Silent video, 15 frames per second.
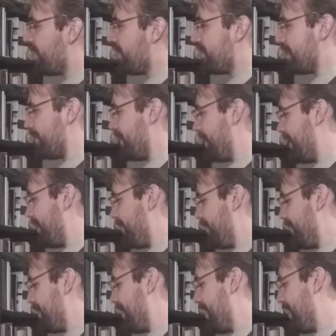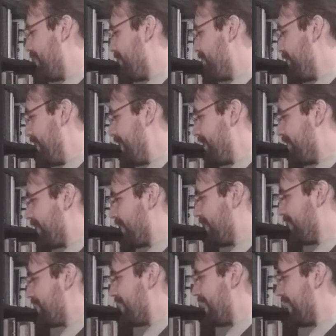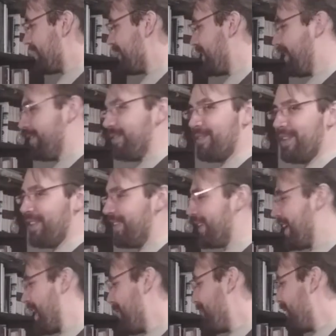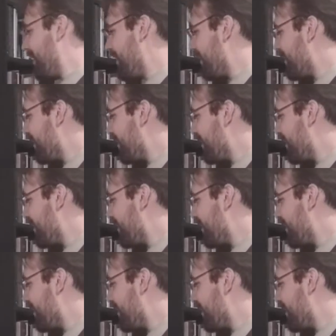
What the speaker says: Something that would be difficult to execute in front of the camera.